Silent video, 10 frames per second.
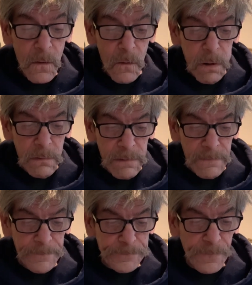
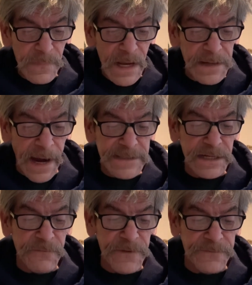
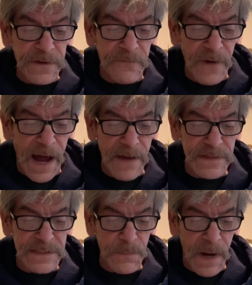1955
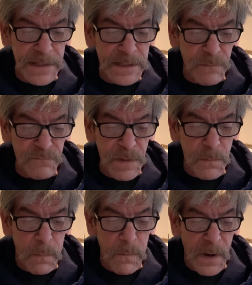is the Montgomery
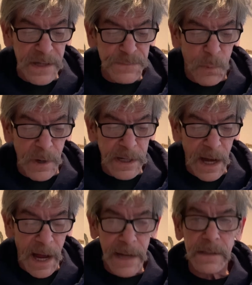bus
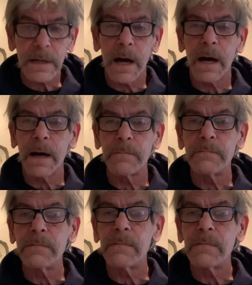boycott. I